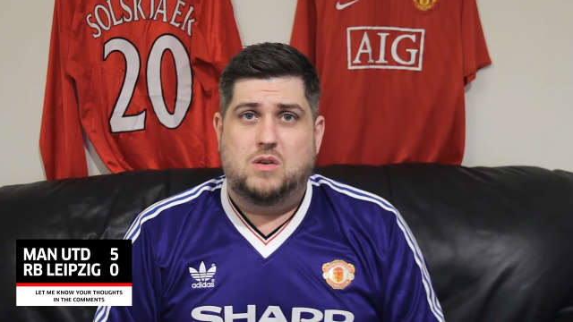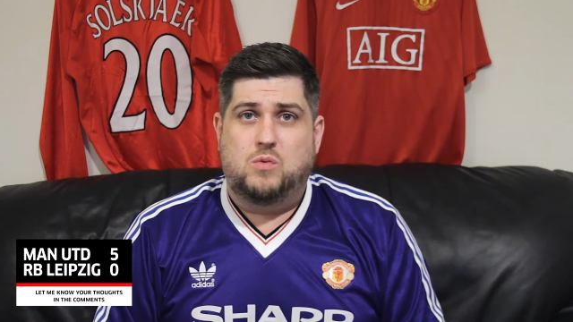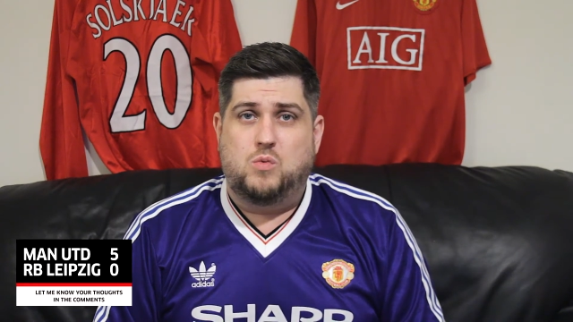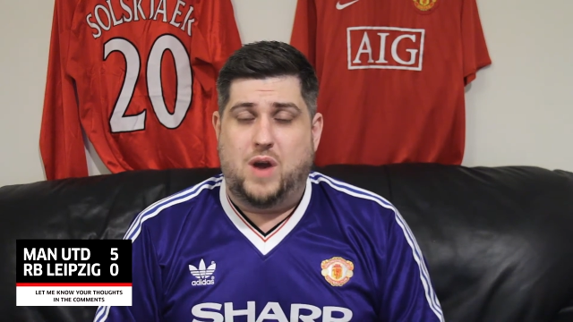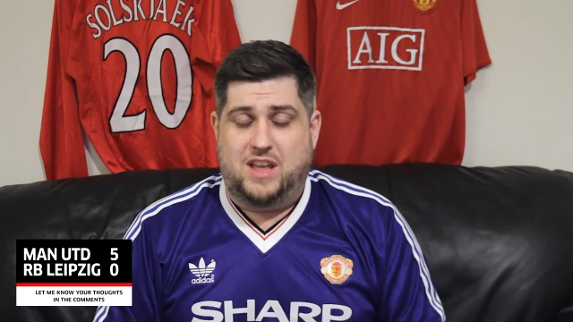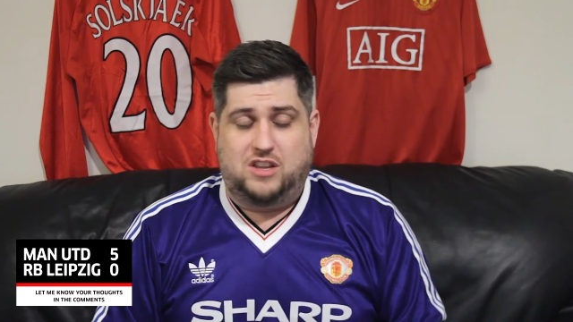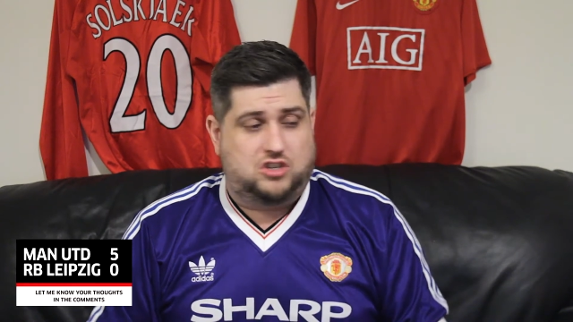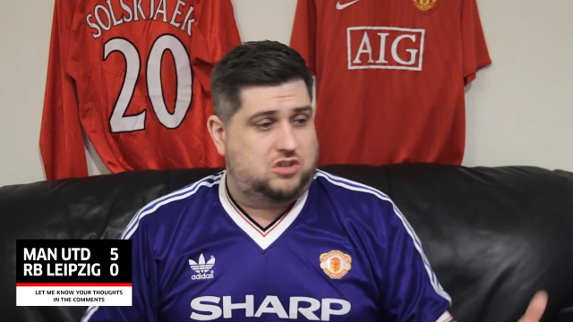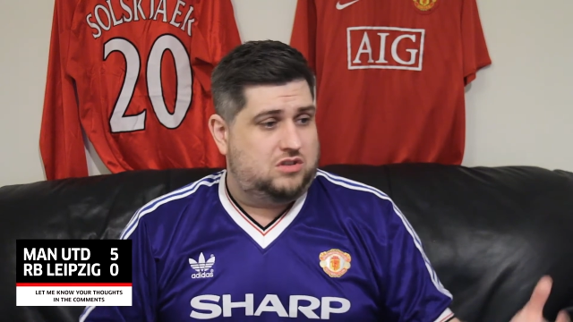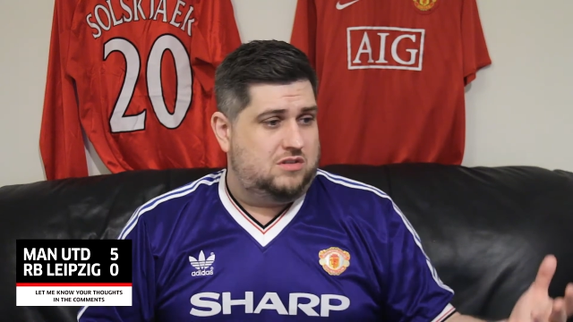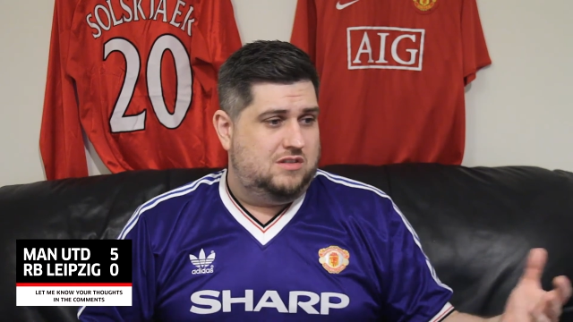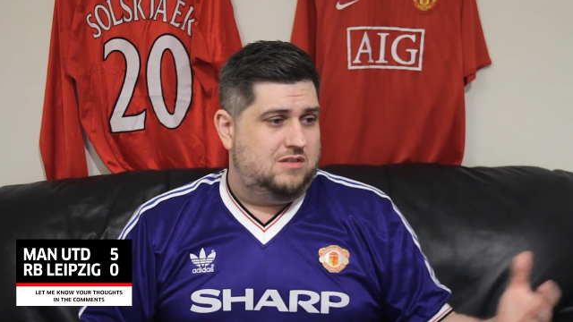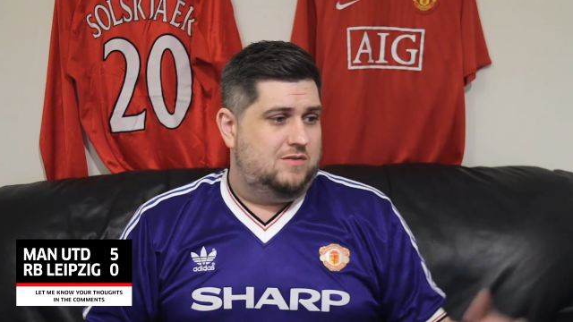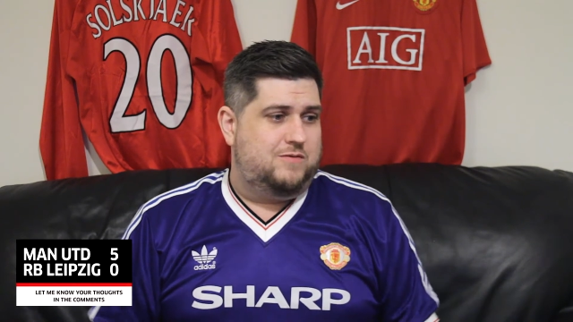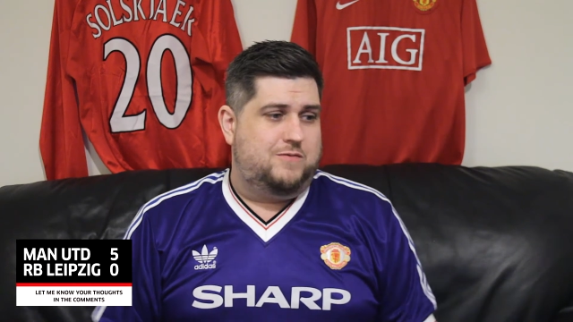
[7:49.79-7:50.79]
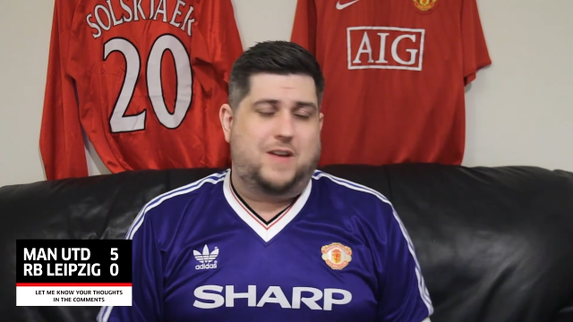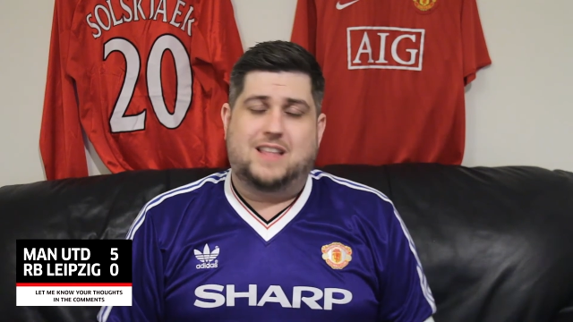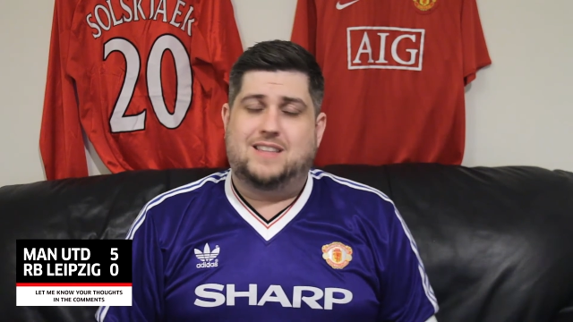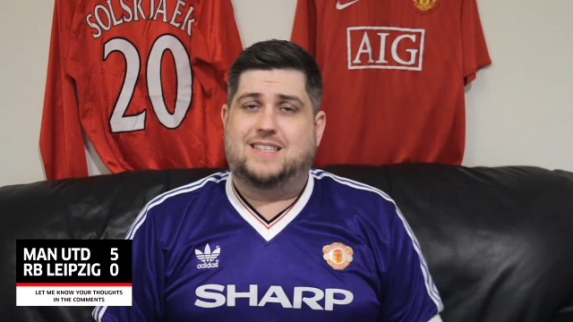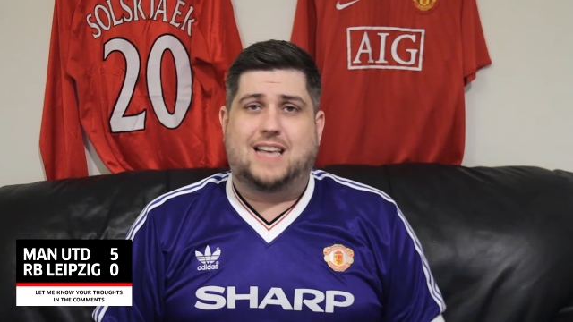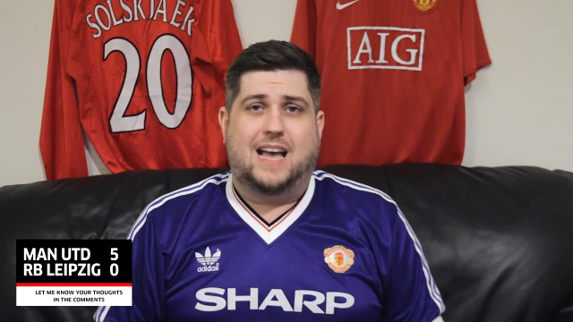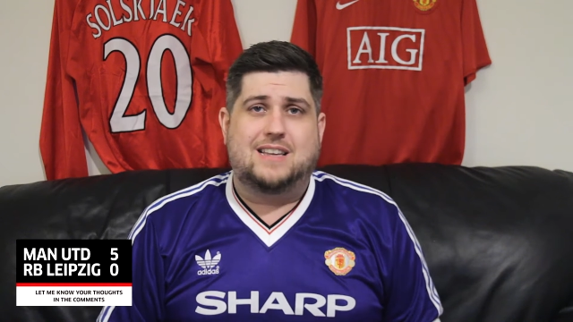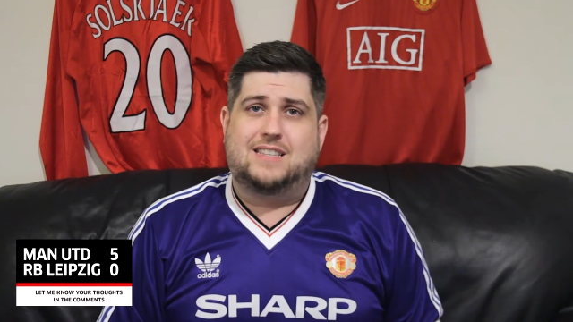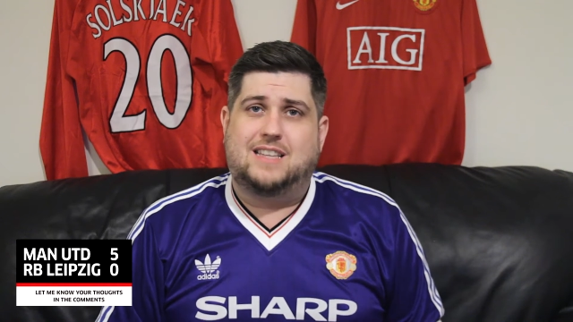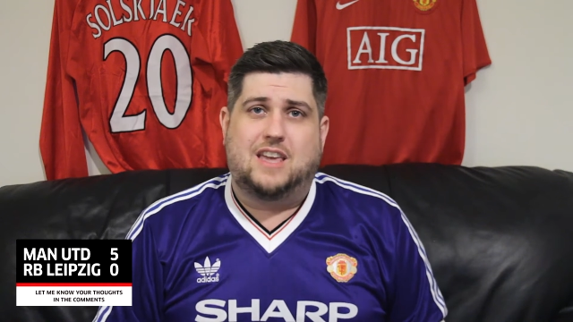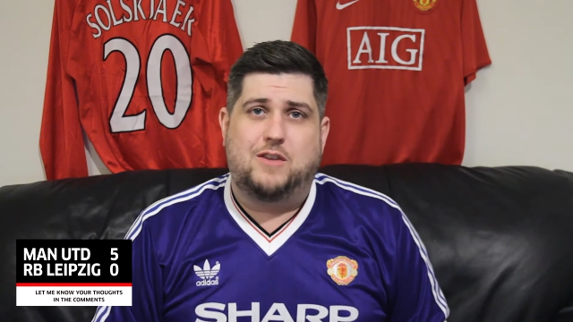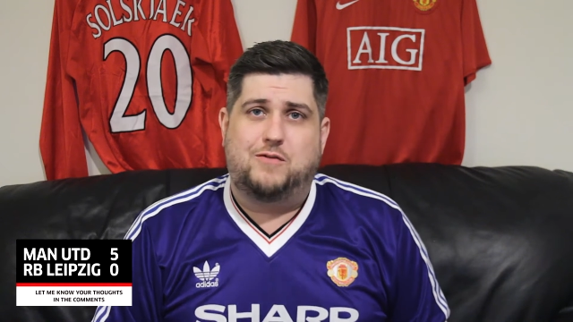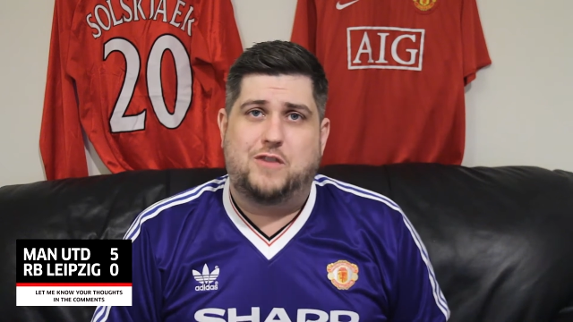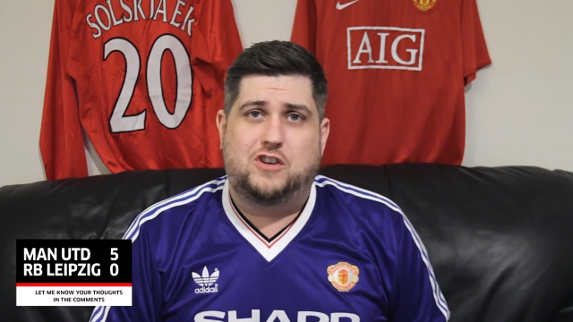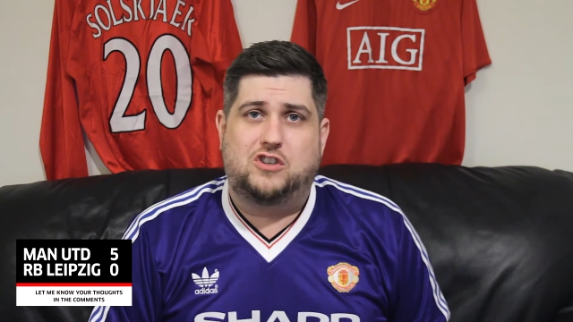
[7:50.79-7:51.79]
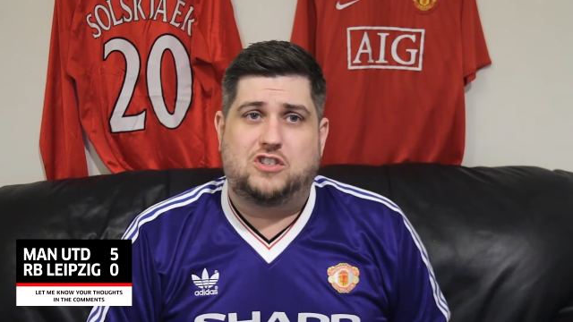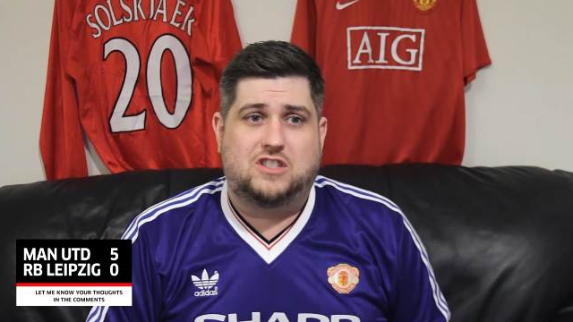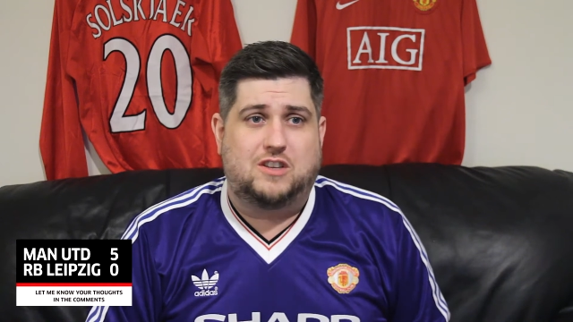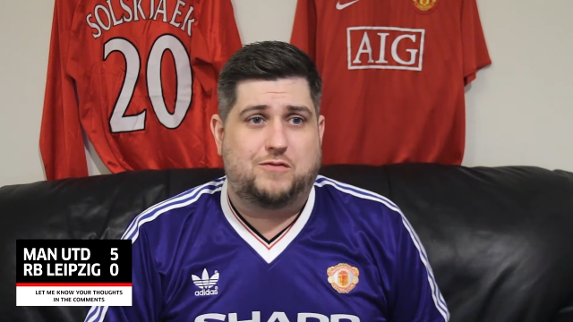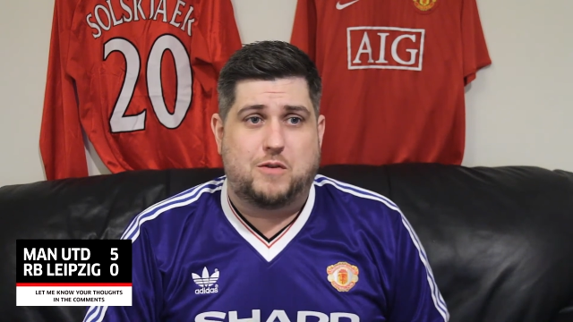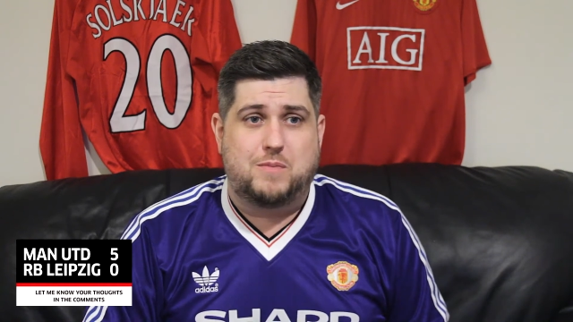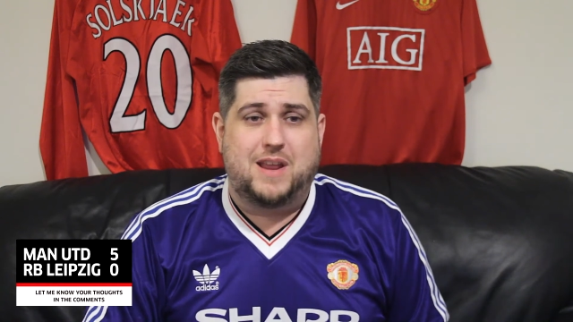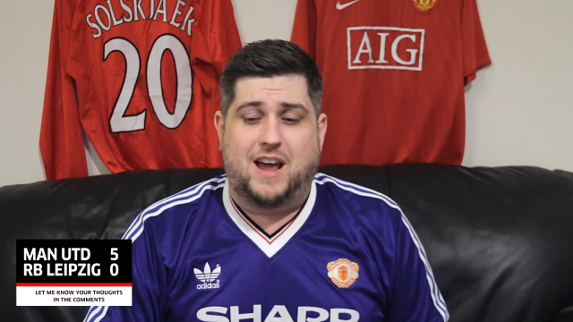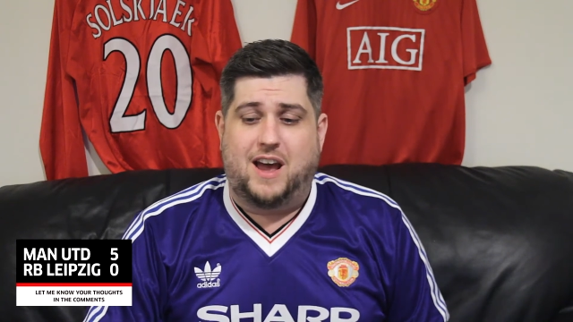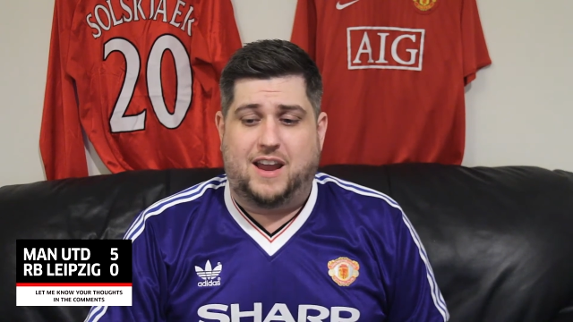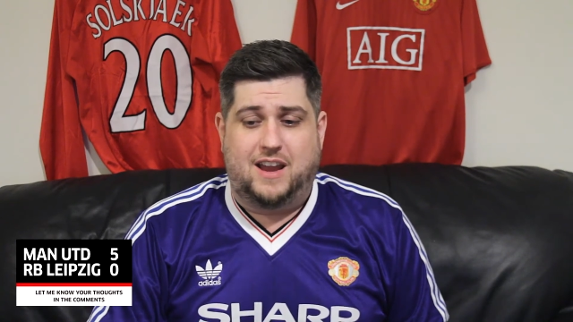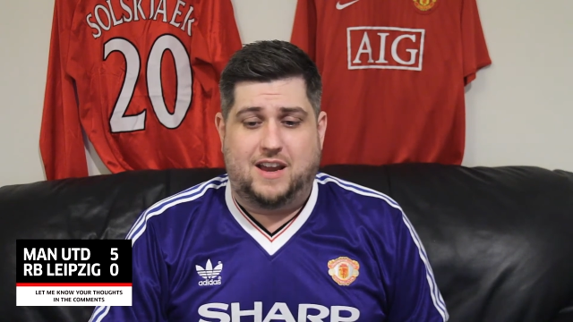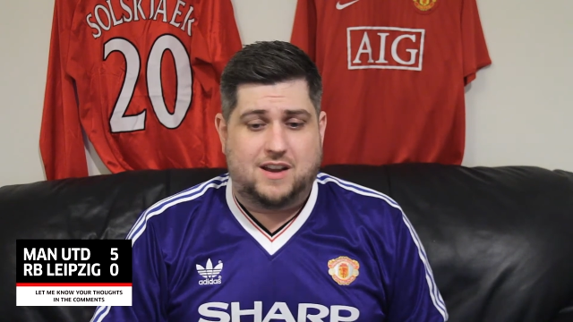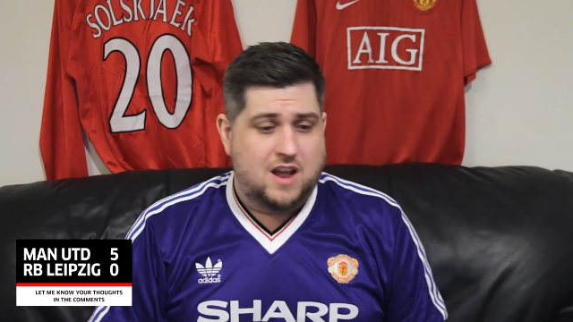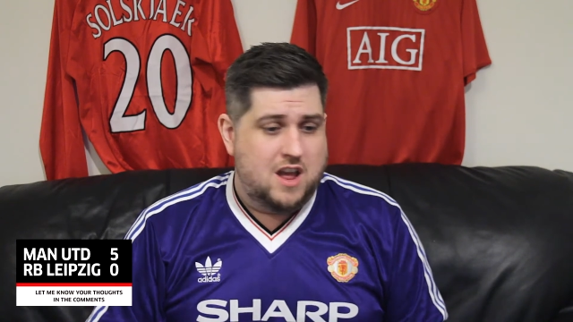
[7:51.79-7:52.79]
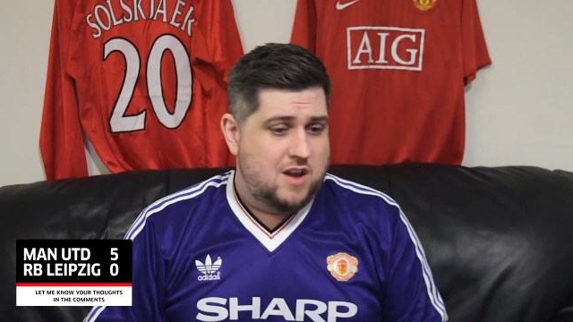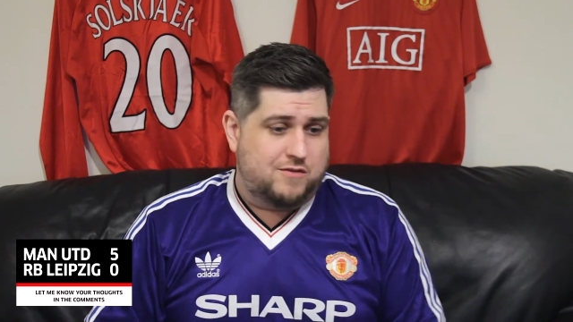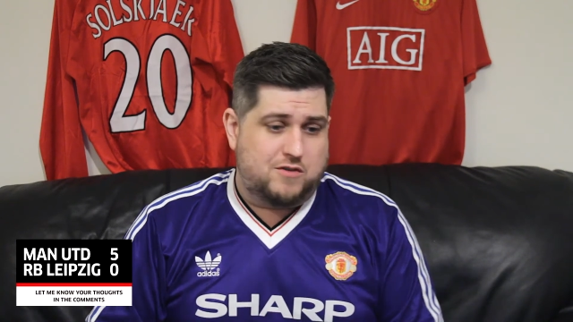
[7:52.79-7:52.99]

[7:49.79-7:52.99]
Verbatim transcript: which... fantastic efficiency from United,